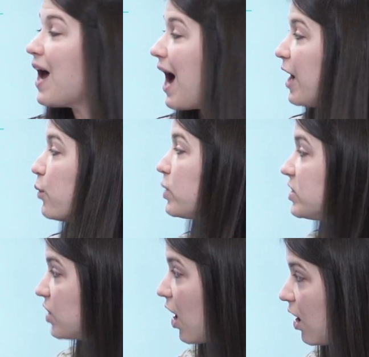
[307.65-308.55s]
I
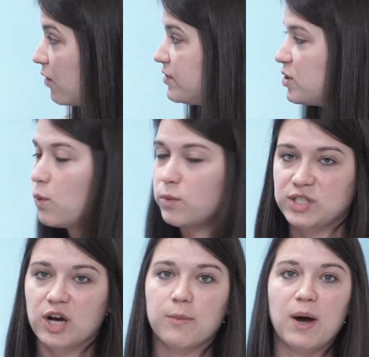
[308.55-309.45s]
resolve, so when we
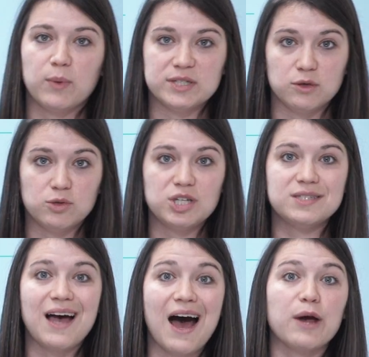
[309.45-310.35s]
talk about
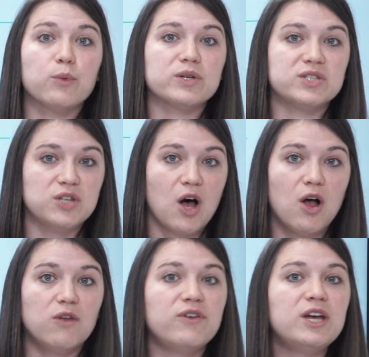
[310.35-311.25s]
resolutions, I
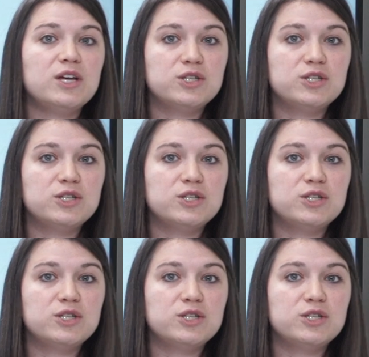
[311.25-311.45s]
resolve